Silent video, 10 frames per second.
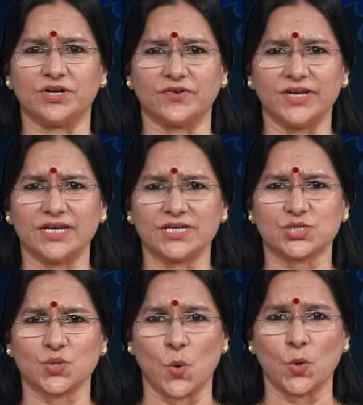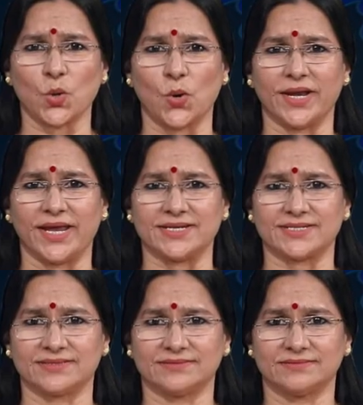greenish coat on
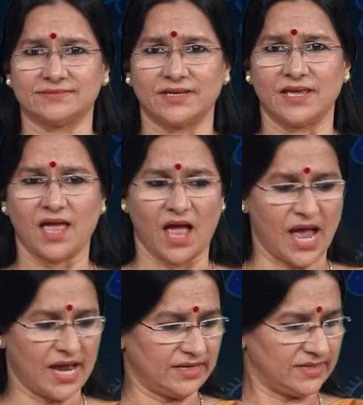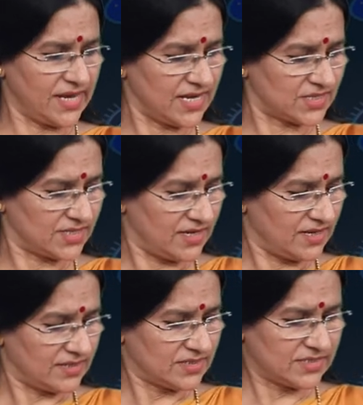it, and yes,
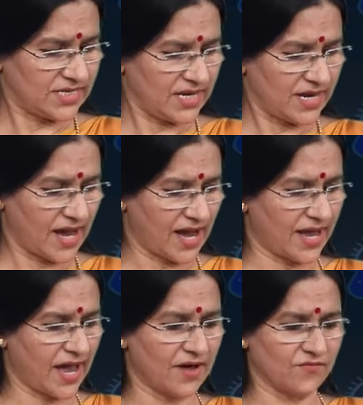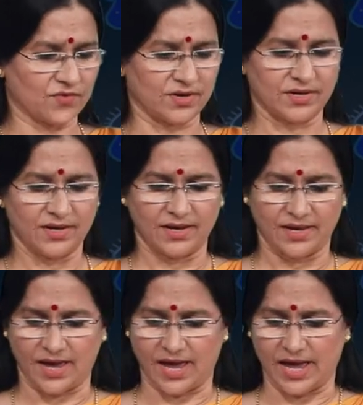see, I have
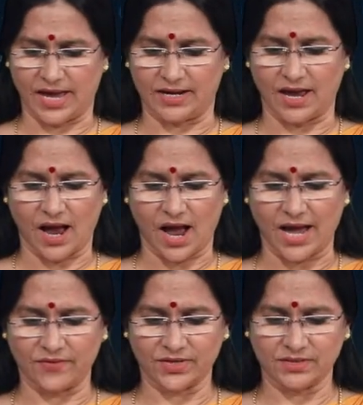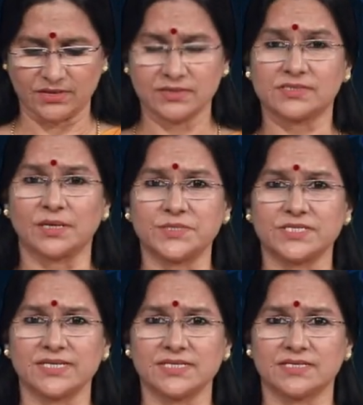an iron
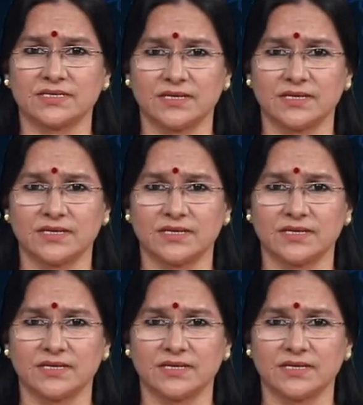substance.